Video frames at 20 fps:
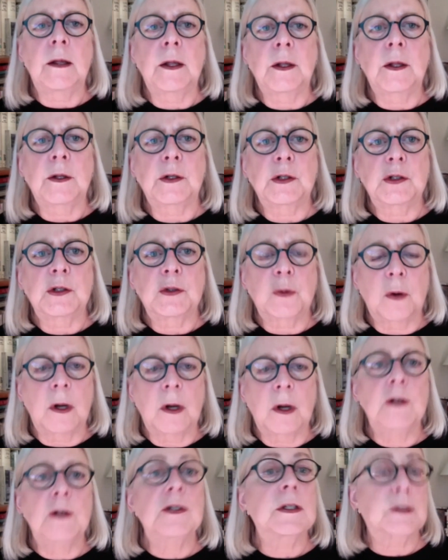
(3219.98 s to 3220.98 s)

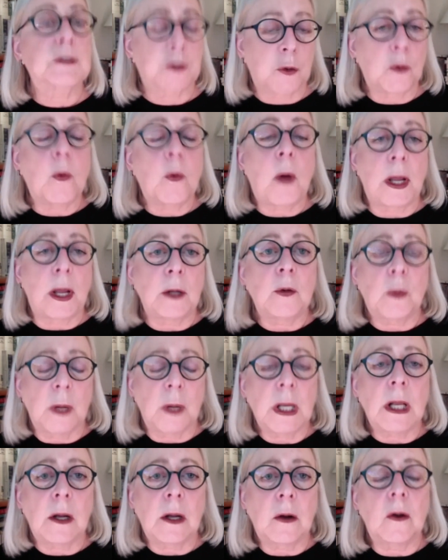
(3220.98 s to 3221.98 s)
shortages, quite
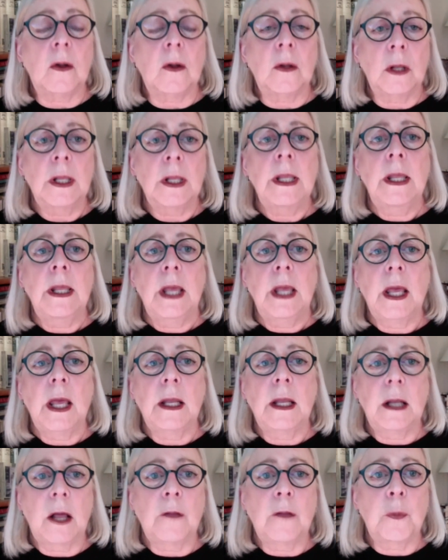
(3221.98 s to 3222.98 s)
critical
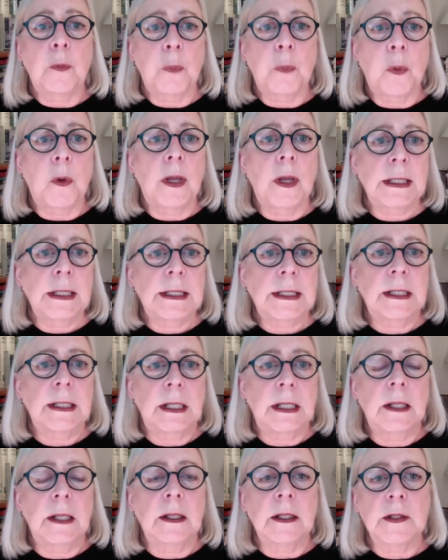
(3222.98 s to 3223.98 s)
at other points
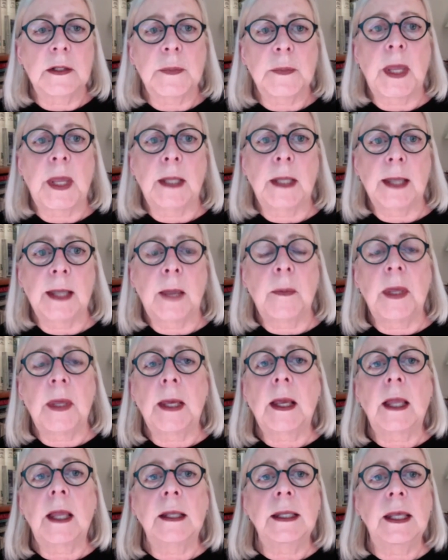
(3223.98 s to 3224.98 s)
in this
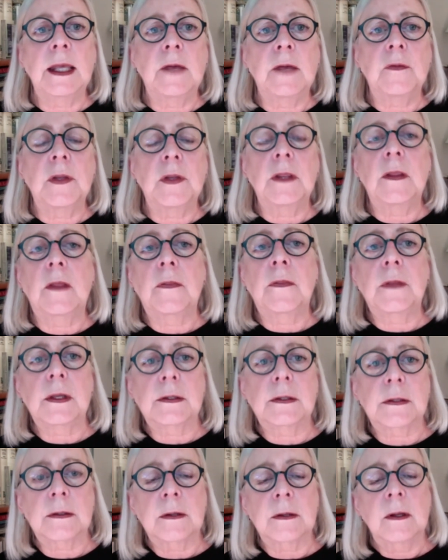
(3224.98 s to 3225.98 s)
pandemic. And given that
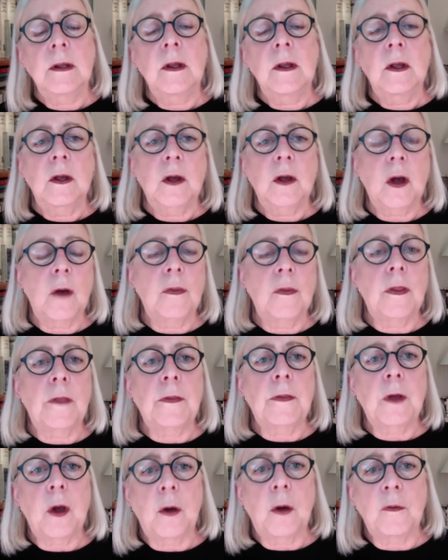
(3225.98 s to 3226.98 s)

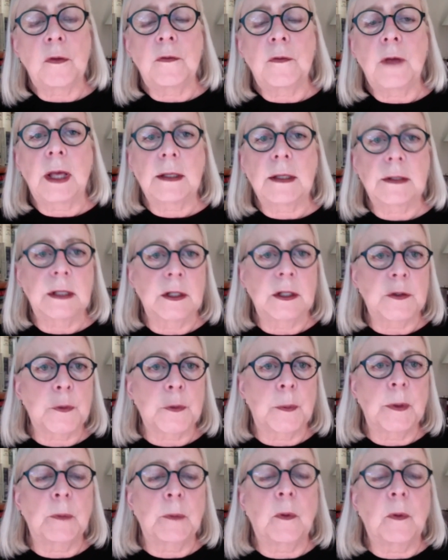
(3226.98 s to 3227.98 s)
that COVID vaccines will
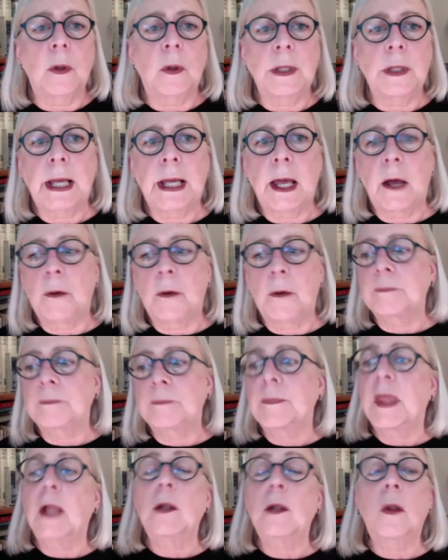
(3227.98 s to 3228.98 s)
be rolling out
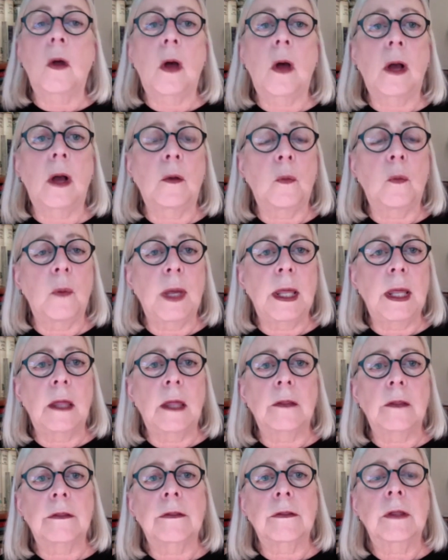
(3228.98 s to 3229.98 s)
along
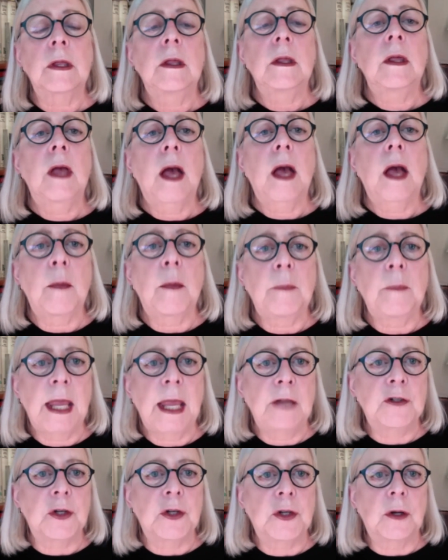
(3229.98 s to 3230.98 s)
with a
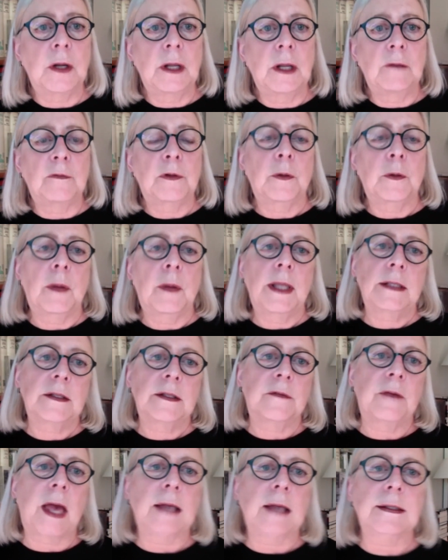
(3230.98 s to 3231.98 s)
major influenza
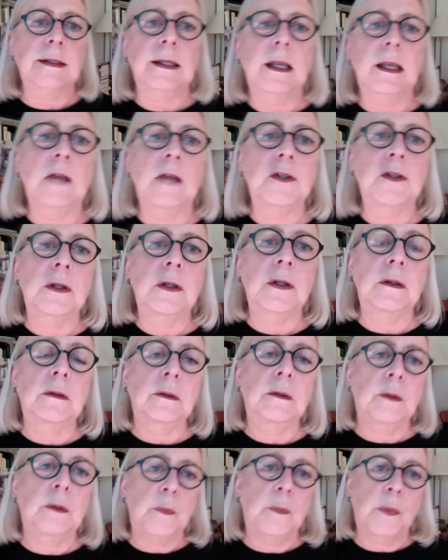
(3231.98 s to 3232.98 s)
vaccination
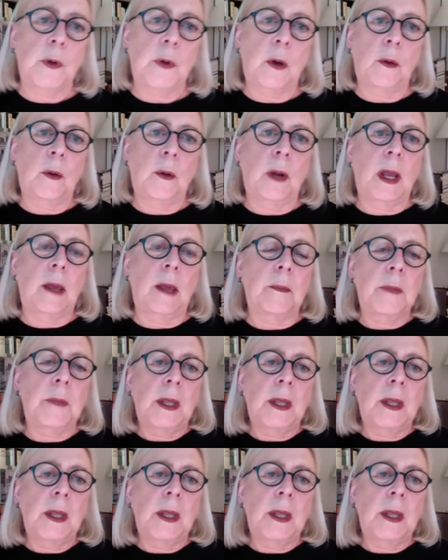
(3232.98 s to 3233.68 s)
program,